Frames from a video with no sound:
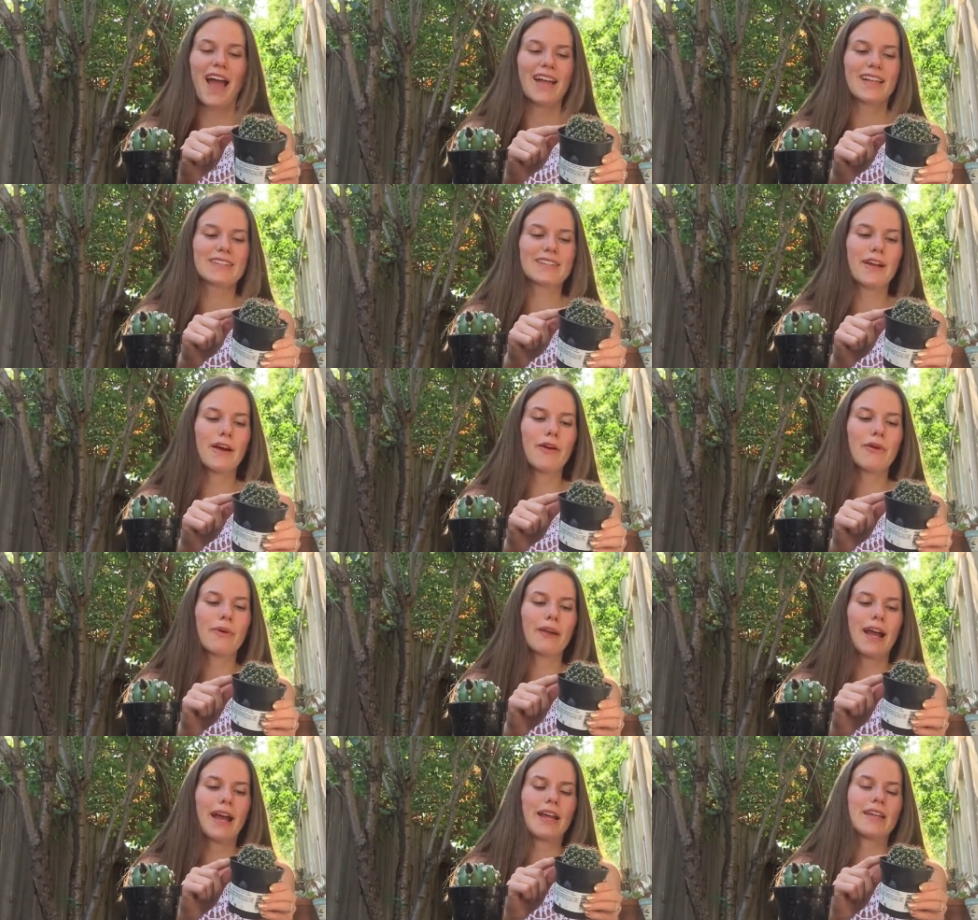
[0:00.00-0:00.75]
So
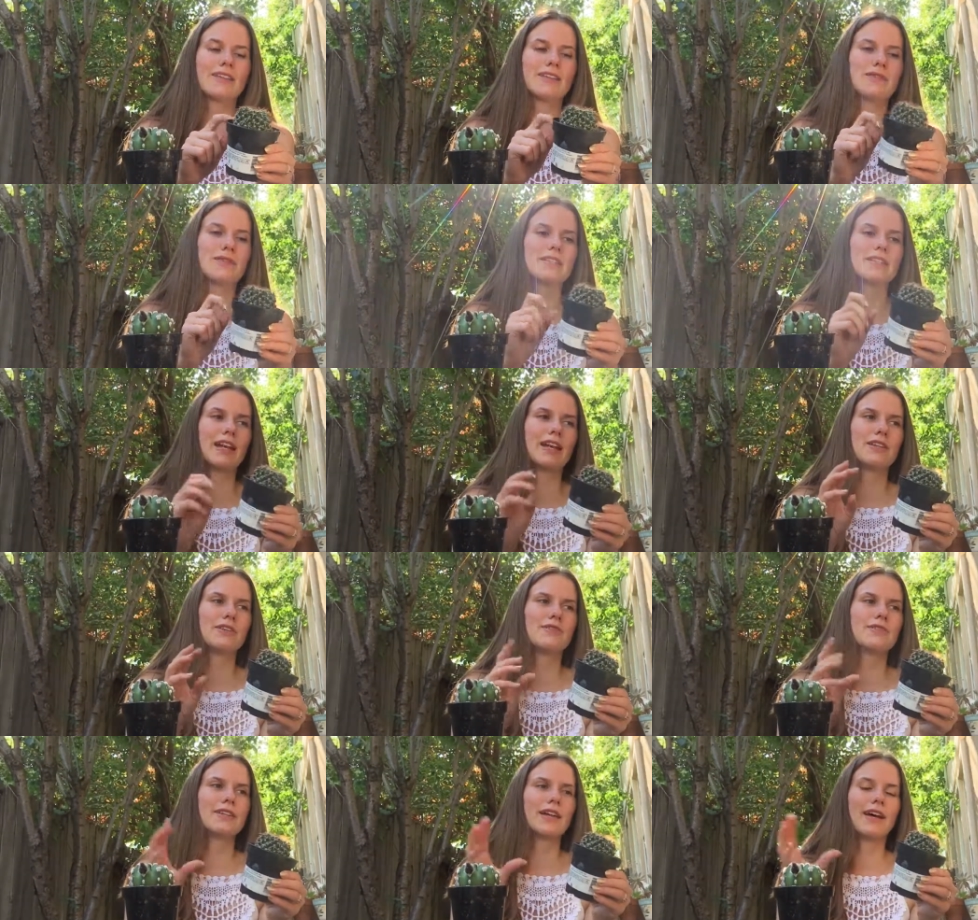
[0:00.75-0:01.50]
what I do is I
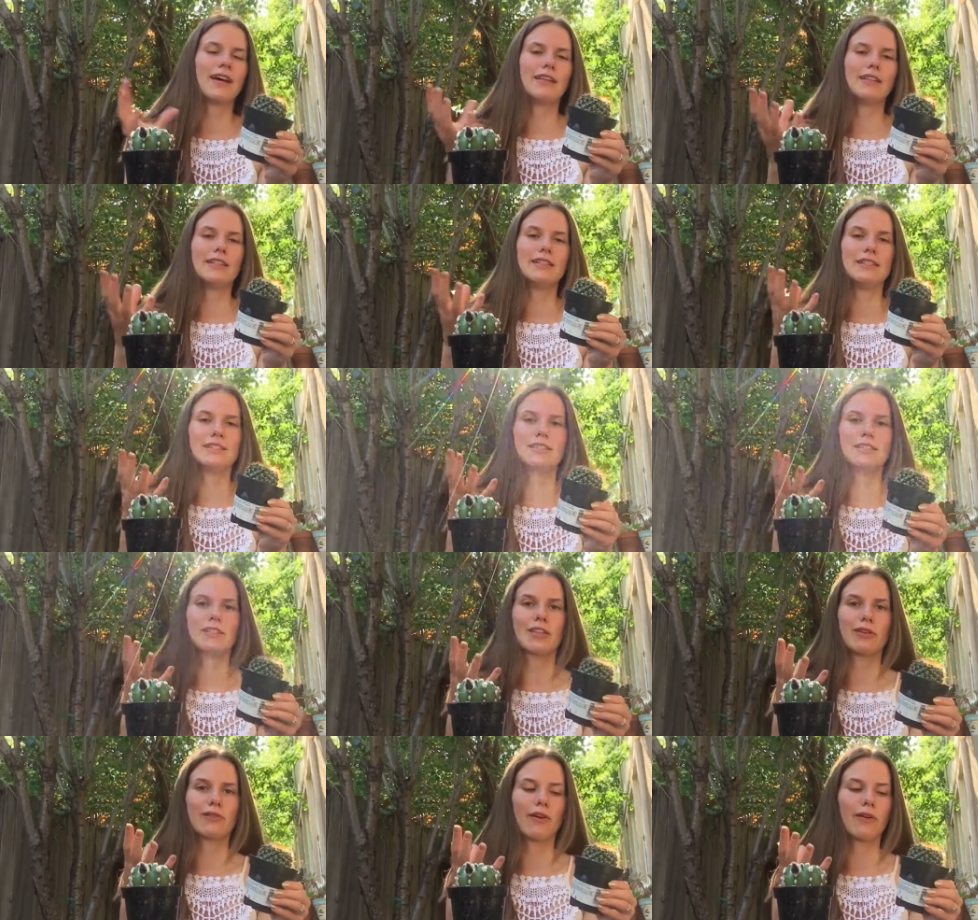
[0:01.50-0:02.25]
use these
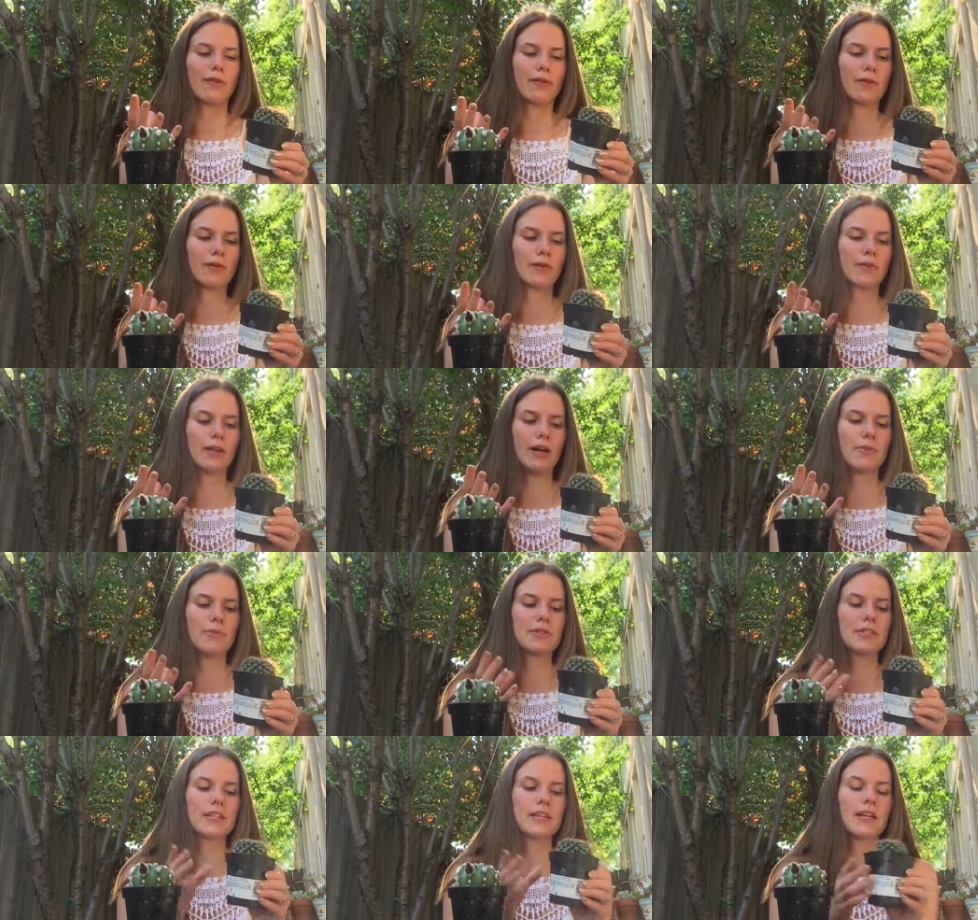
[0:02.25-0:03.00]
thick rubber
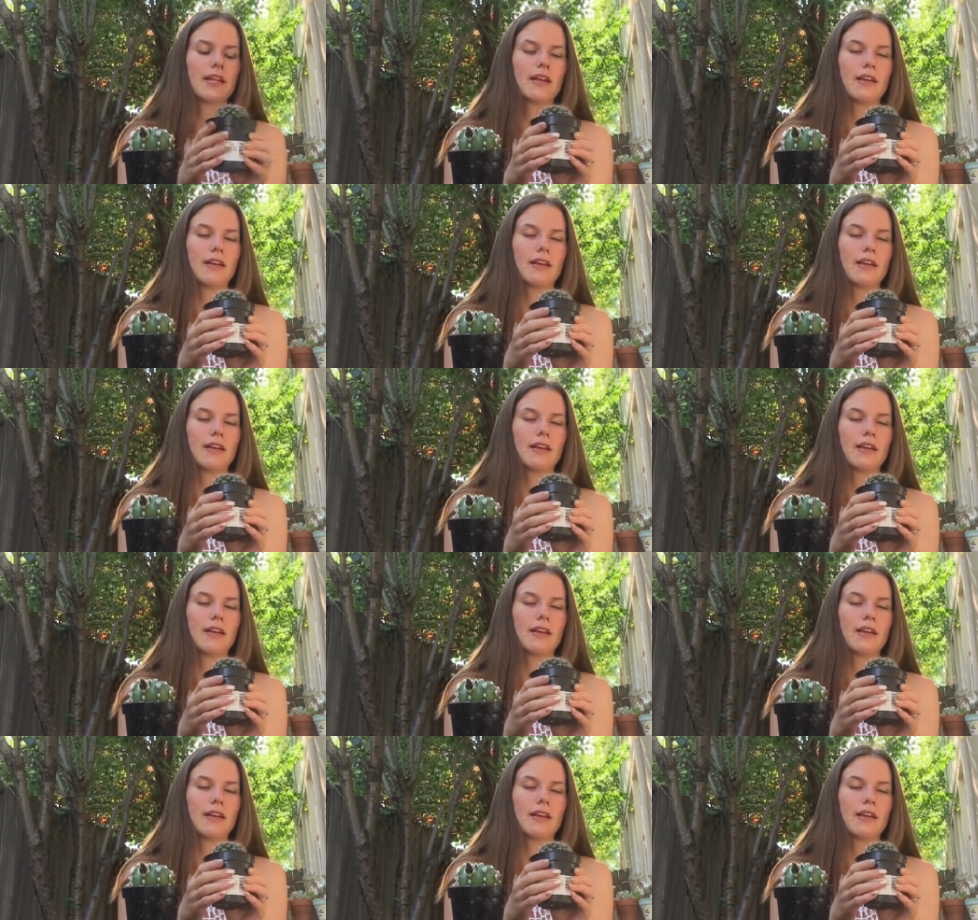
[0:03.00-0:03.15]
gloves